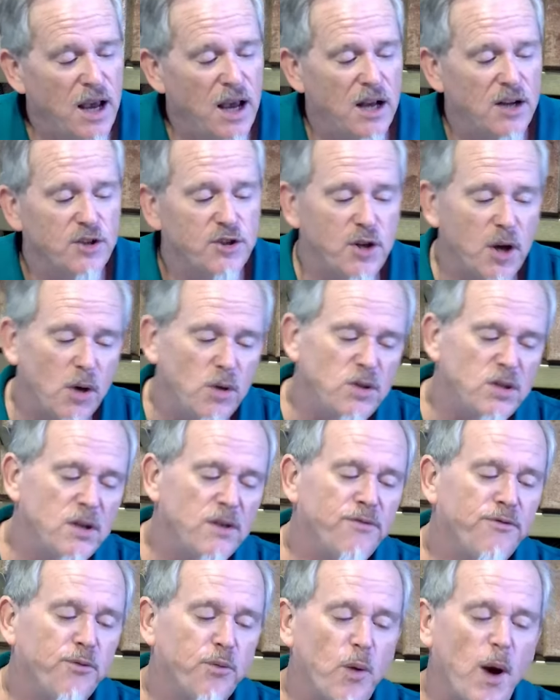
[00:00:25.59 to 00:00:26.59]

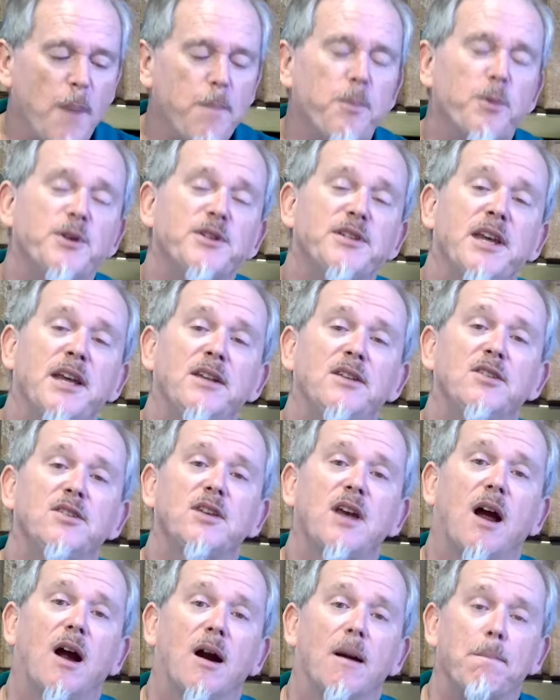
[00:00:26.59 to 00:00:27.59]
Joseph represents
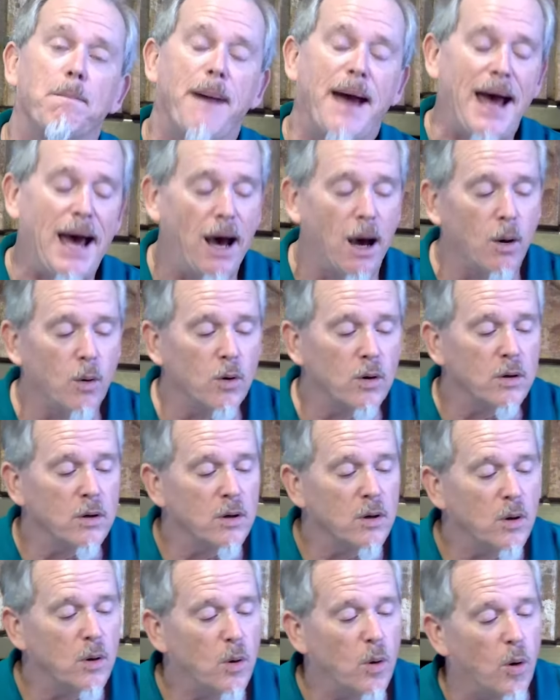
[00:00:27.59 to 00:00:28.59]
our power
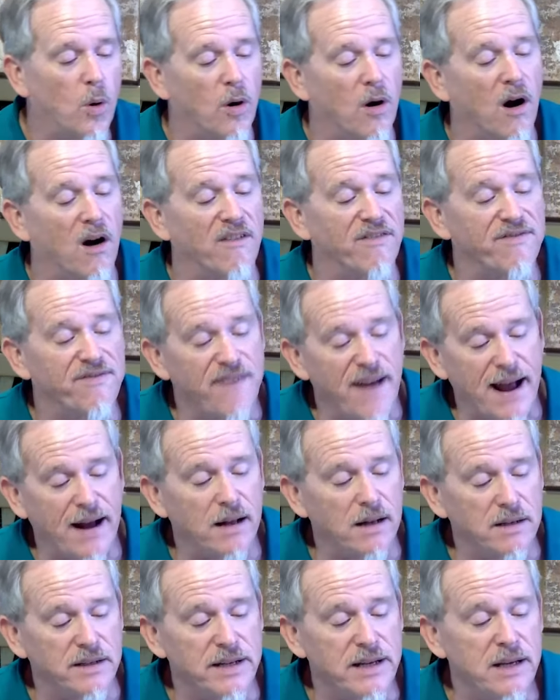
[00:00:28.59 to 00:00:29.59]
or our
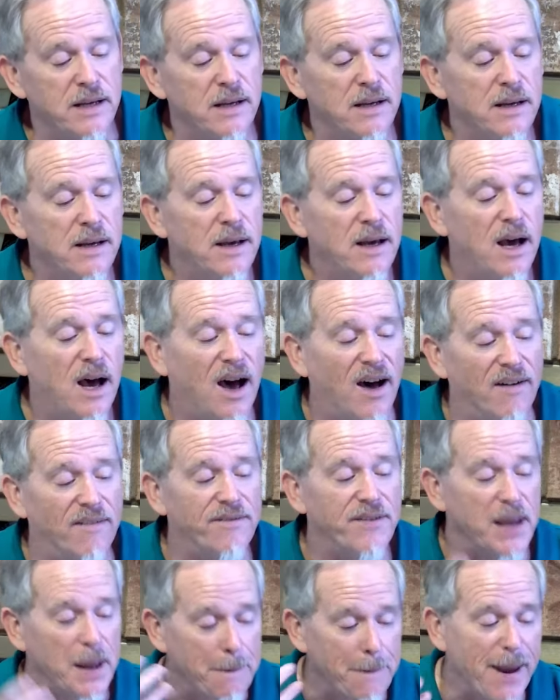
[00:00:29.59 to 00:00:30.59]
faculty of
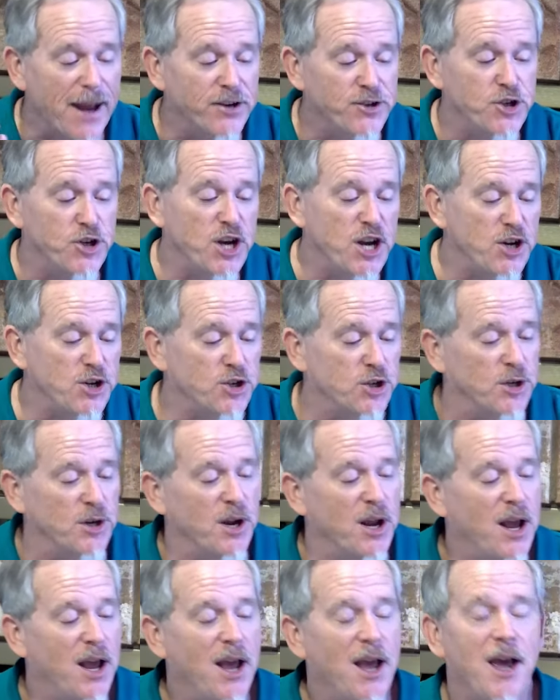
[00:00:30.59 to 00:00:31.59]
imagination
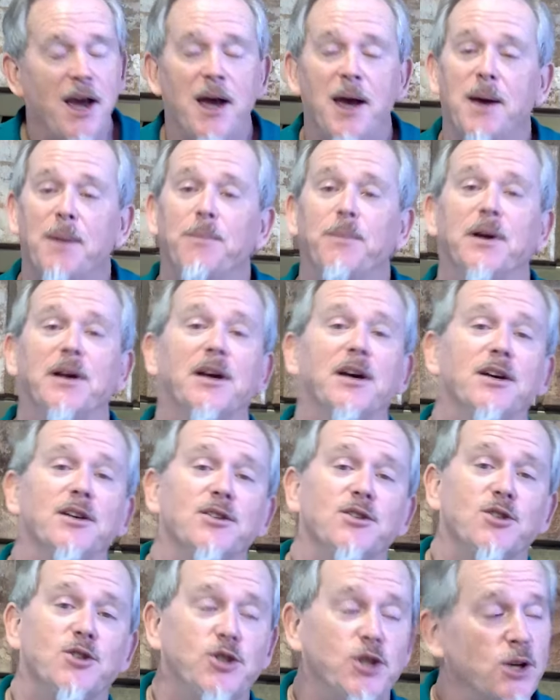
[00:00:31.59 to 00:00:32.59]

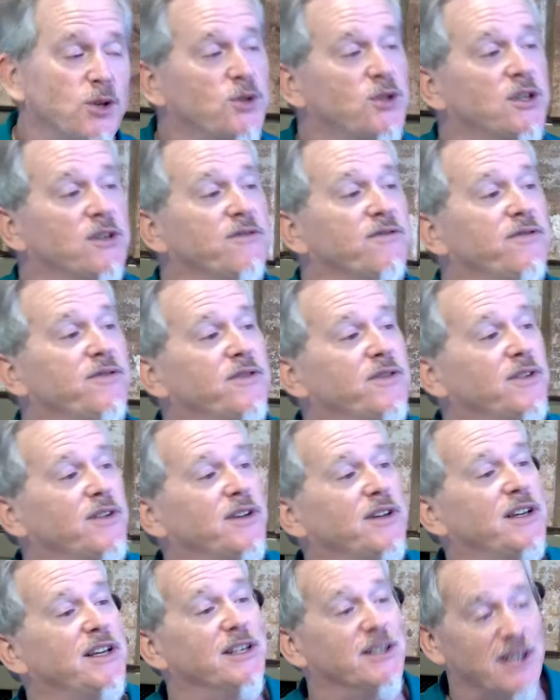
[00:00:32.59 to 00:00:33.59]
because Joseph
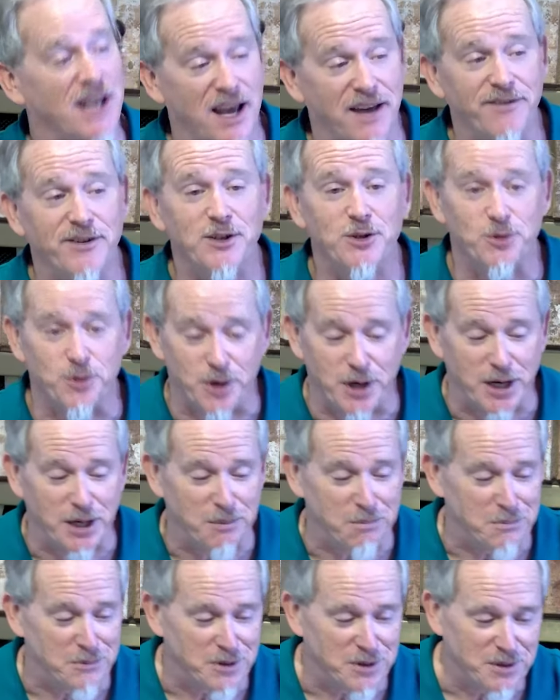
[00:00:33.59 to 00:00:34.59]
is having
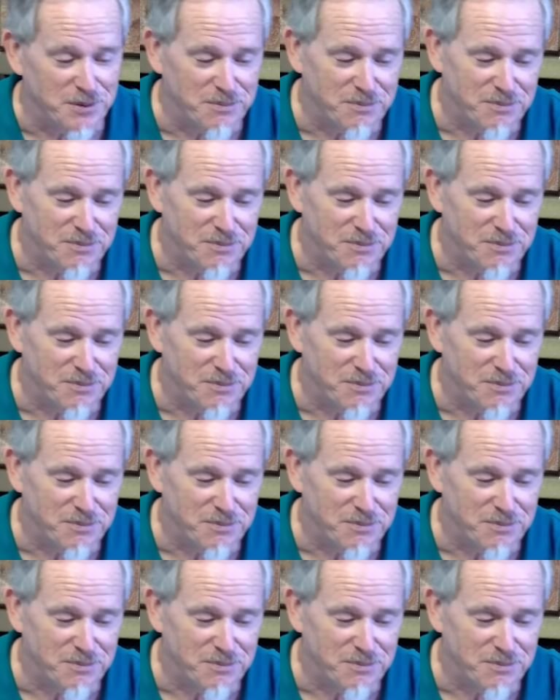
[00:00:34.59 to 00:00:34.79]
dreams